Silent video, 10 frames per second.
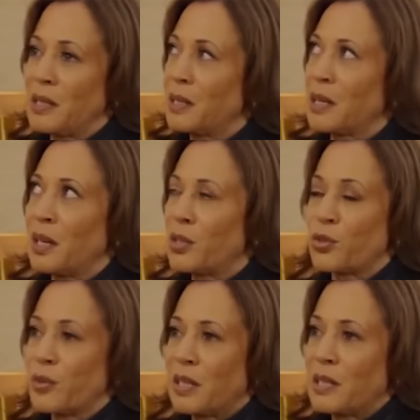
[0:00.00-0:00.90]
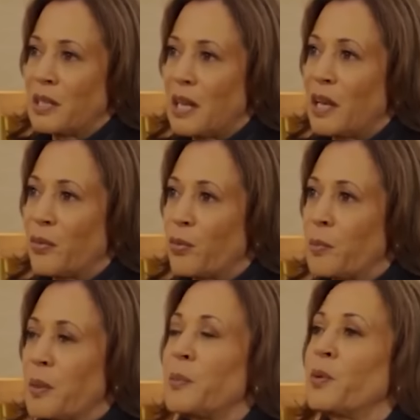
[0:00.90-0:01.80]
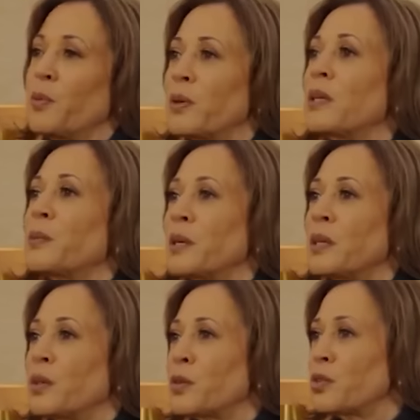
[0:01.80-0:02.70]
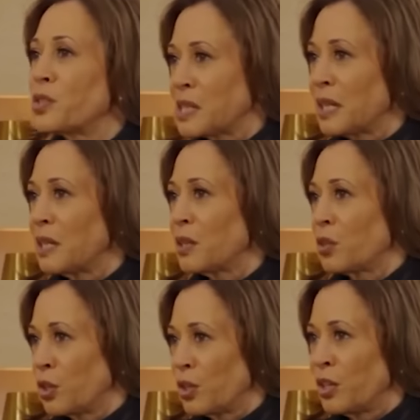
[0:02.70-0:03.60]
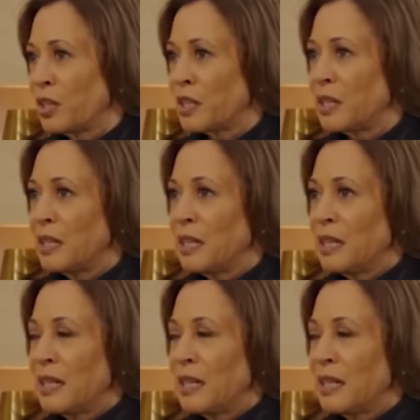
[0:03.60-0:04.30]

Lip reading: in the country and in life where people really want to know they're seen and heard, and